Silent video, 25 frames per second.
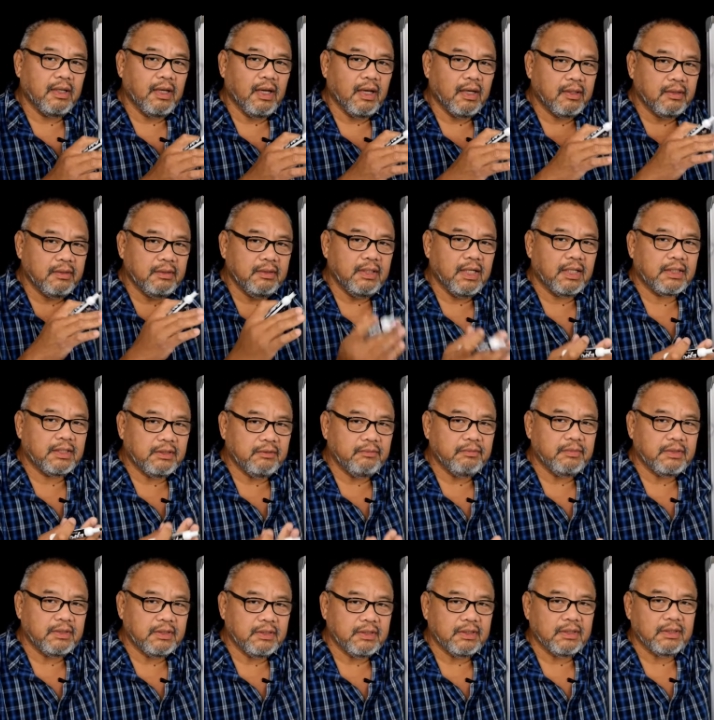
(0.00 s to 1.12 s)
conductive
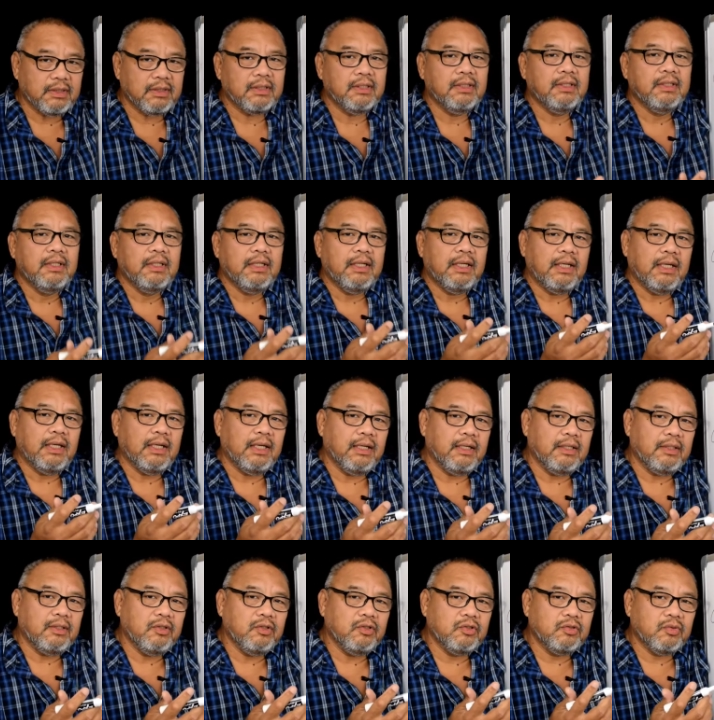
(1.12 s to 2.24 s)
material.
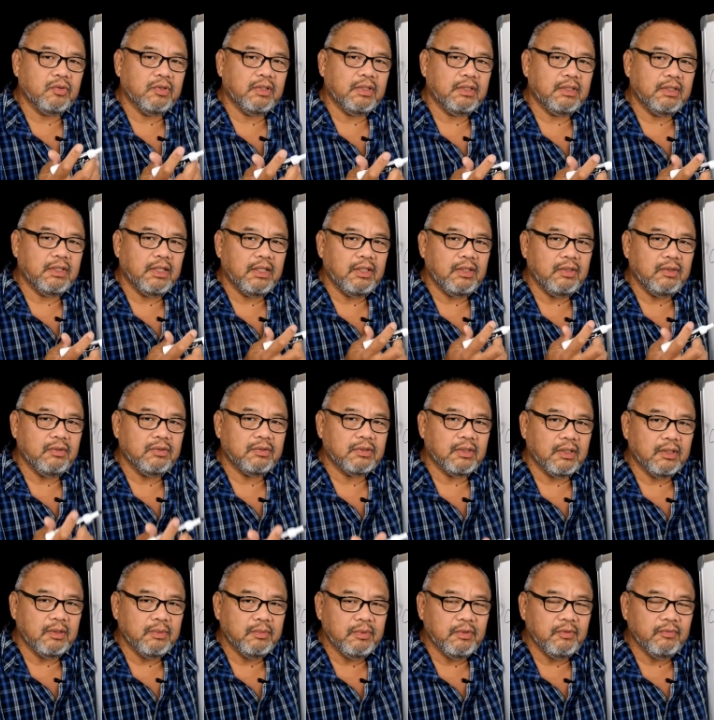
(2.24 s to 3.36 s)
Usually they use
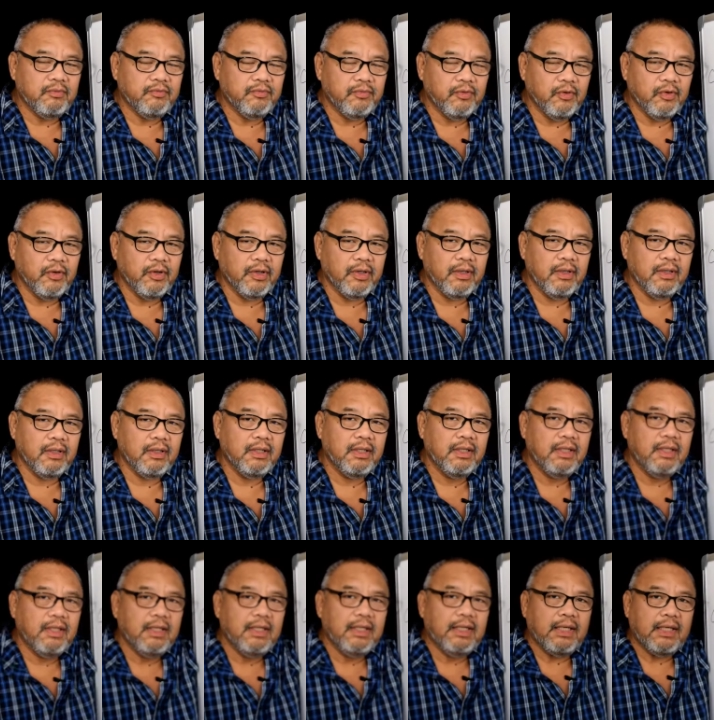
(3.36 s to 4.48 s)
aluminum foil,
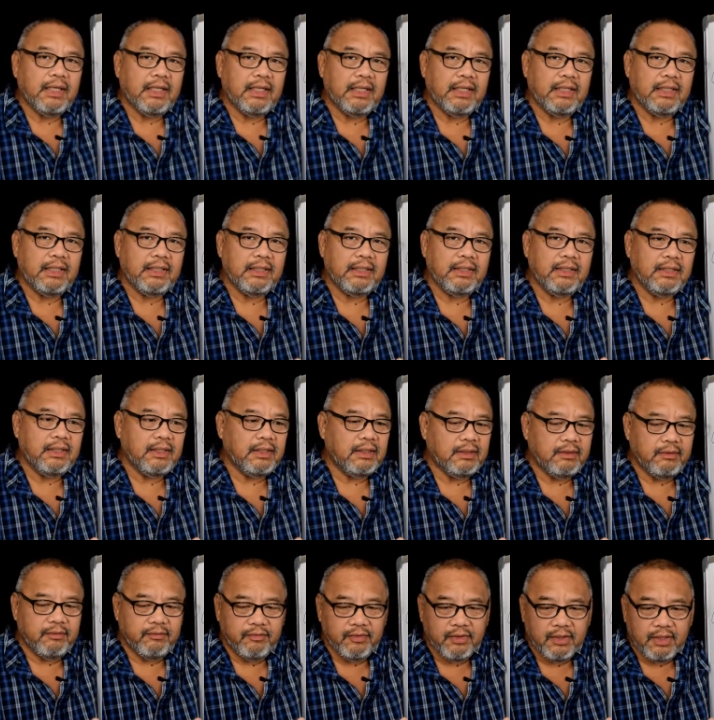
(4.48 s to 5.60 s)
and in
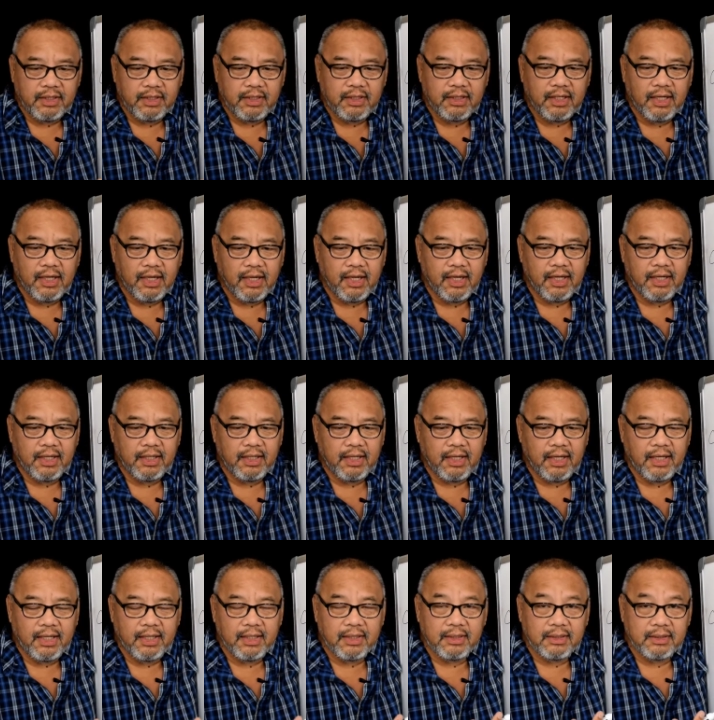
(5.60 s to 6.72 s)
the very
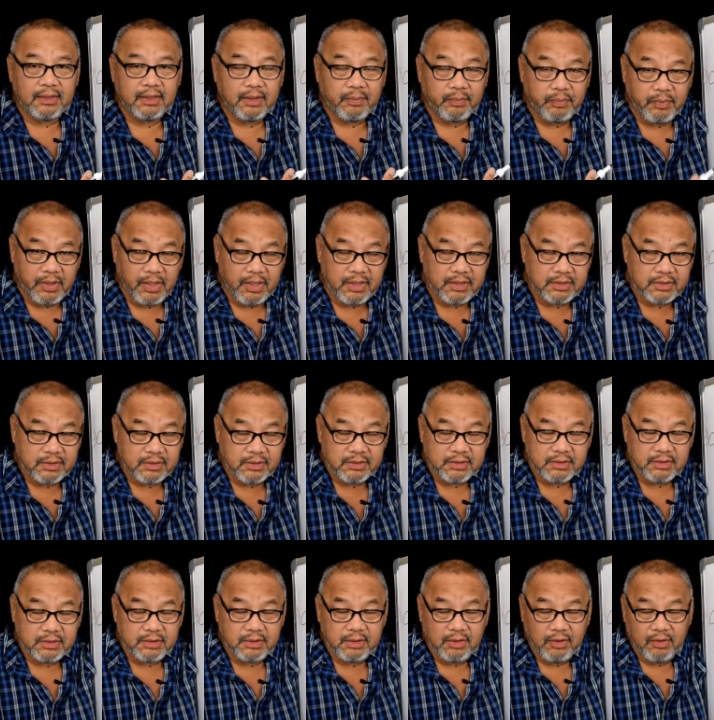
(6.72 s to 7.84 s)
high-end capacitors
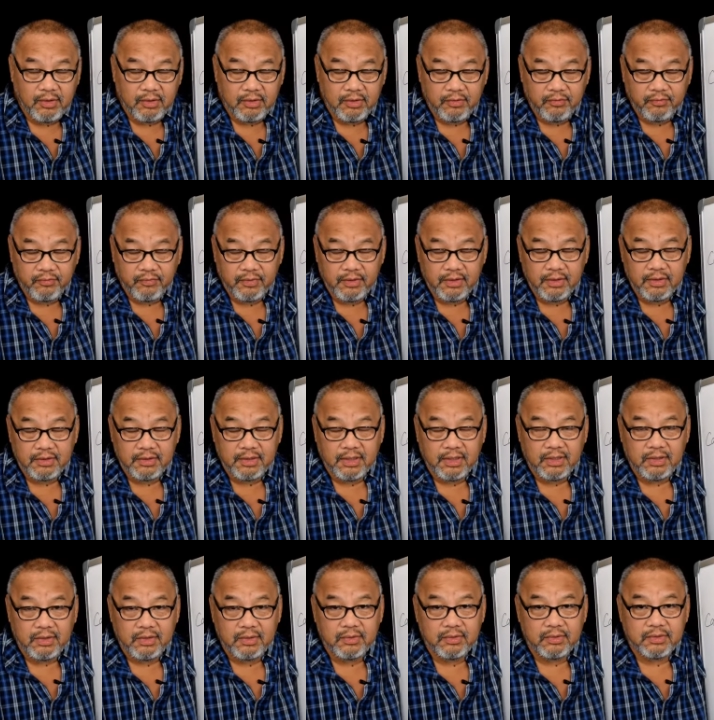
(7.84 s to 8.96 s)
in the audio field they
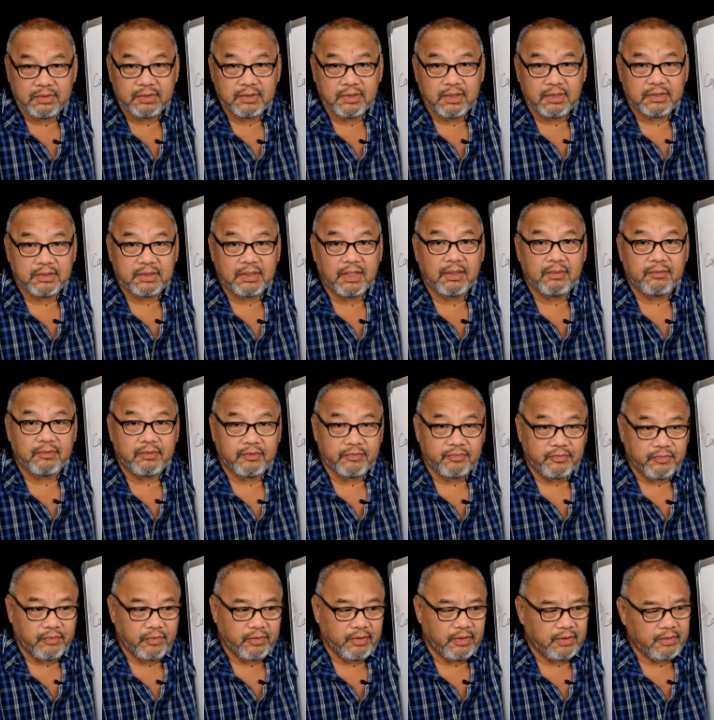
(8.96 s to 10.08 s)
use silver
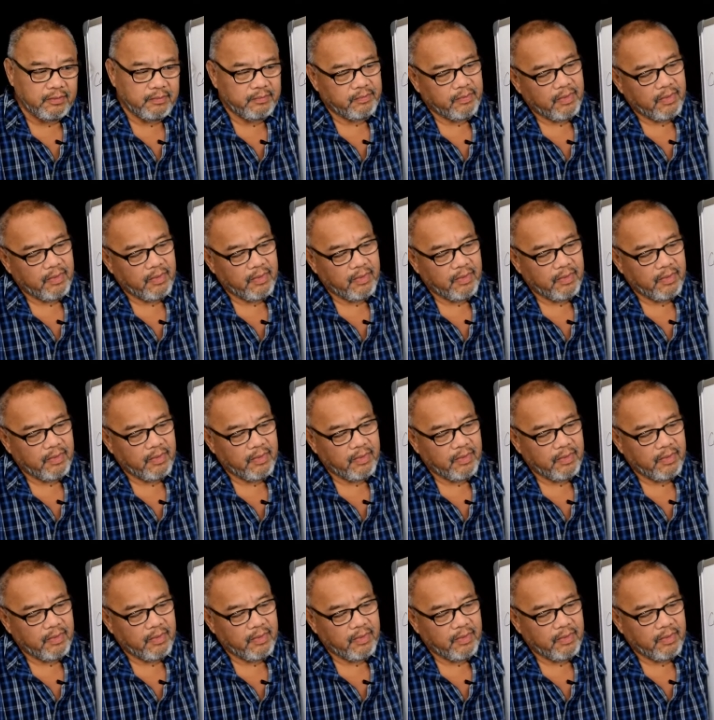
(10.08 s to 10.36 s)
foil